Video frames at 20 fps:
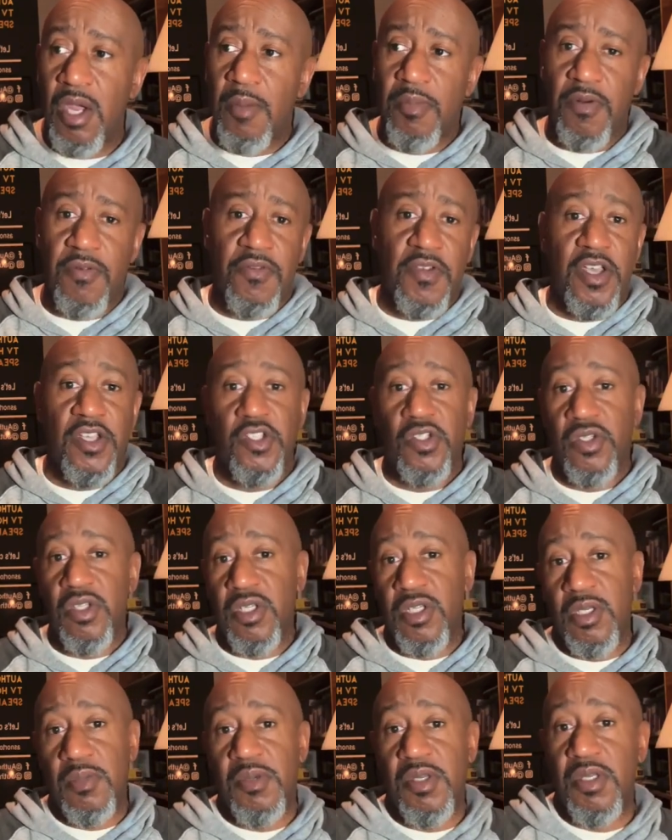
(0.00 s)
professionally,
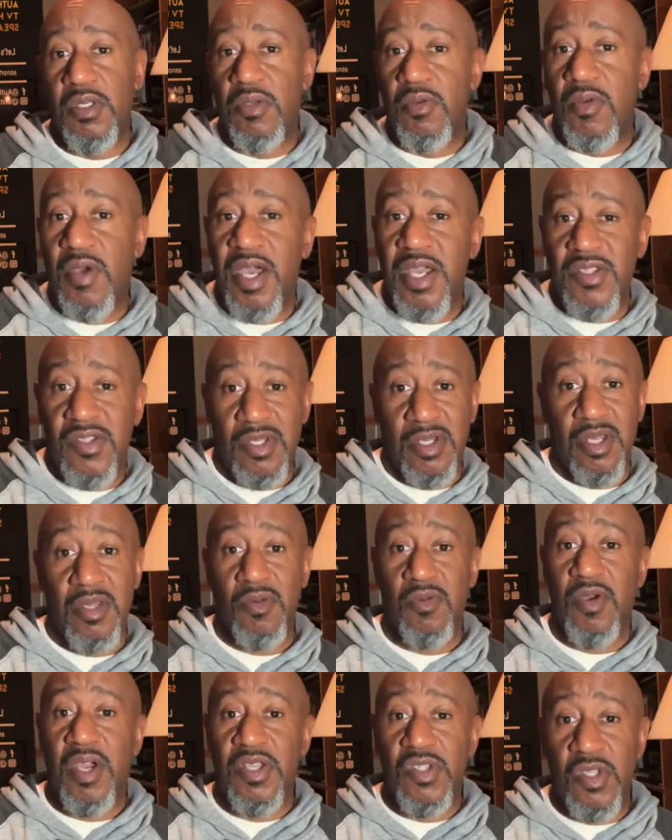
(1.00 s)
community wise, and
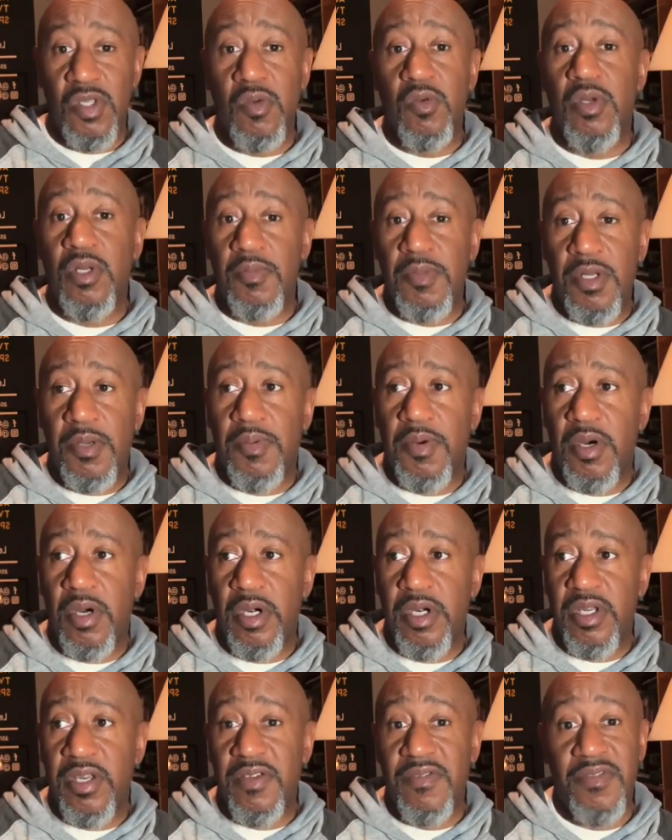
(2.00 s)
otherwise that you want to be a
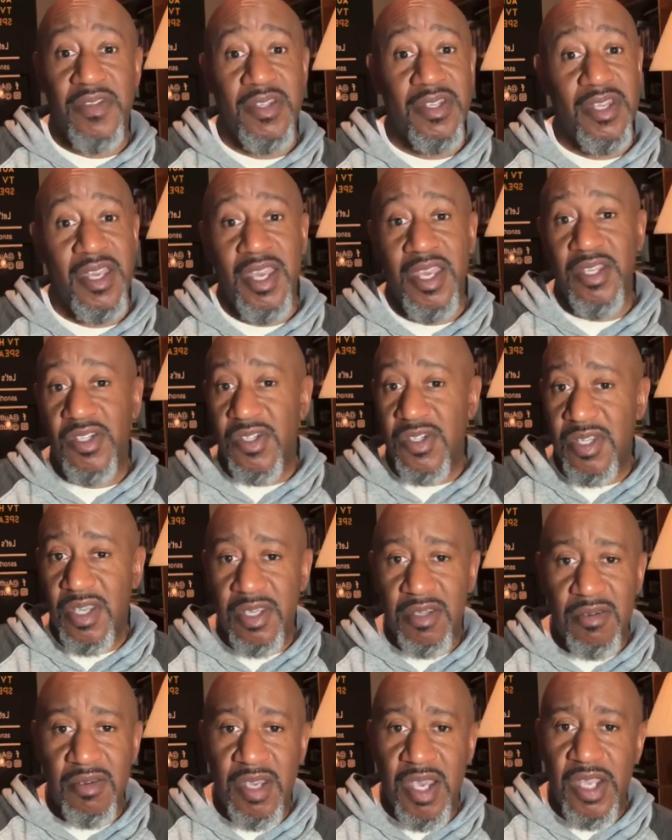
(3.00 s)
part of. And hey, just
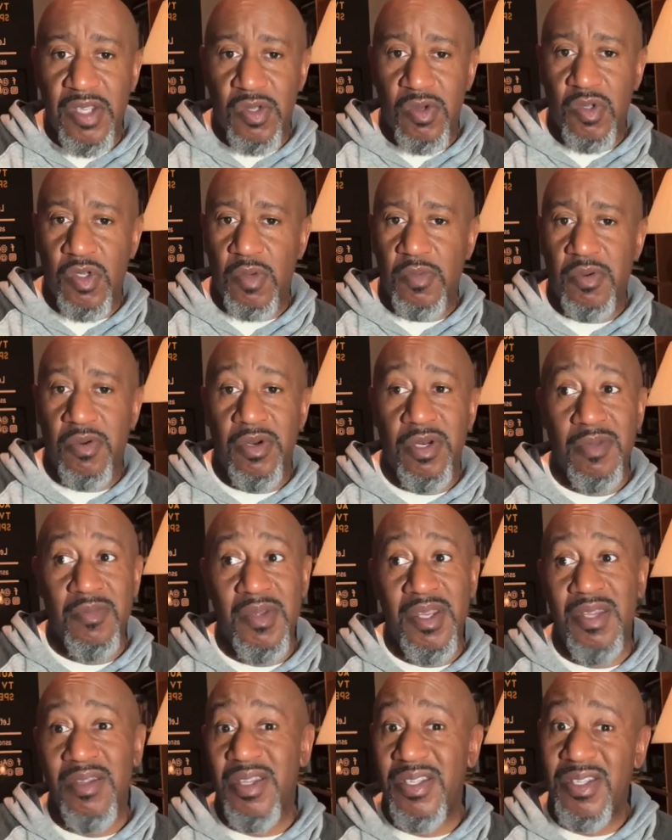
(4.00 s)
like you guys are supporting
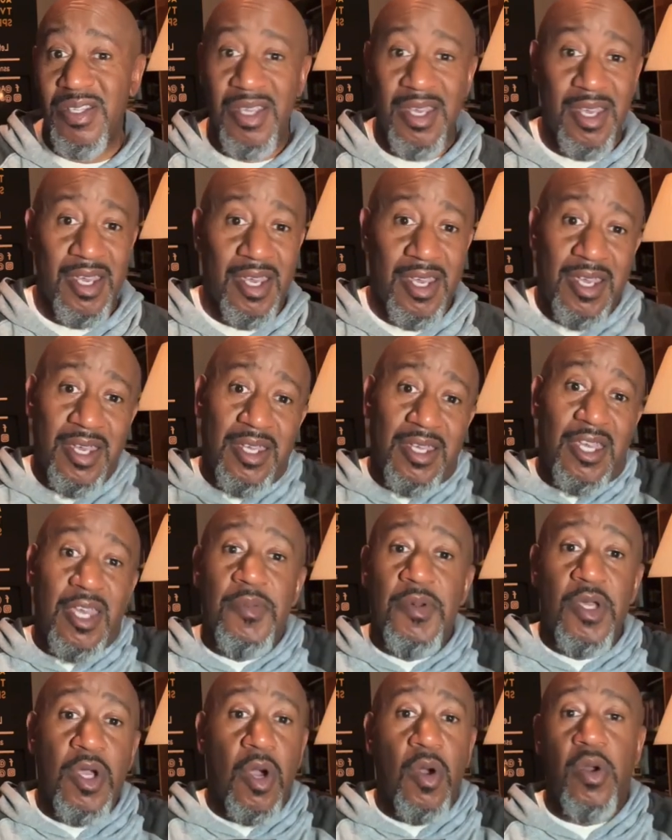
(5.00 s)
me, let's
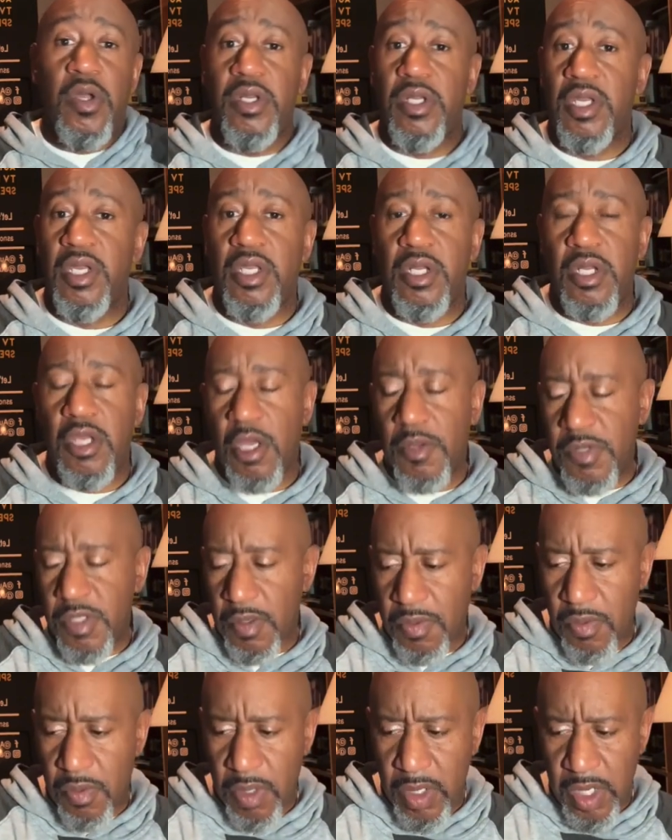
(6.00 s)
keep it going and help
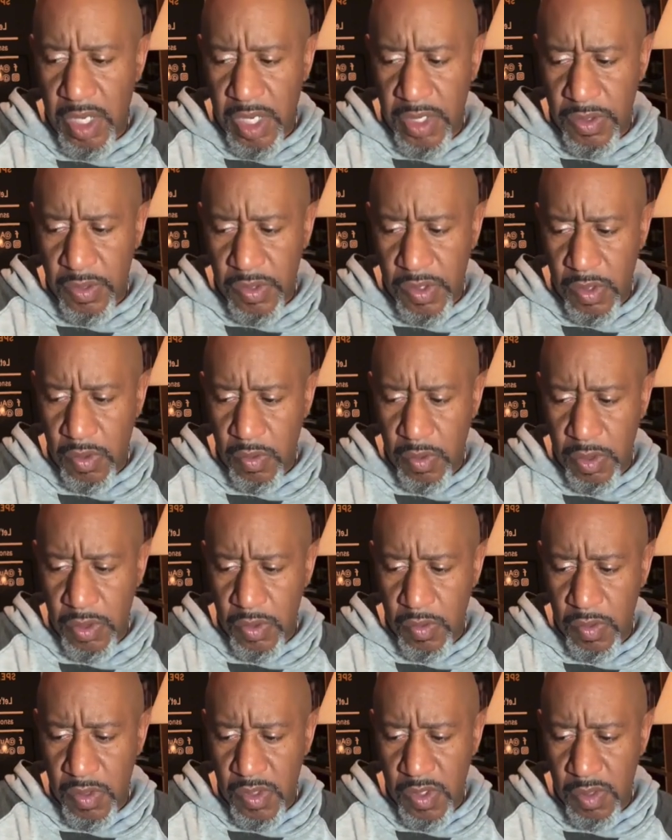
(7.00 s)
support others who are
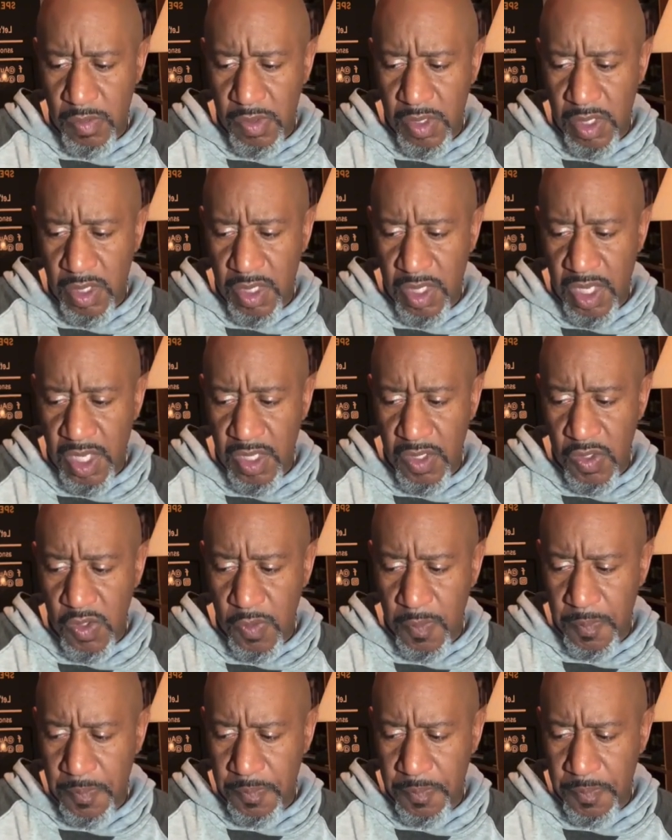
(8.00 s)
doing some good things.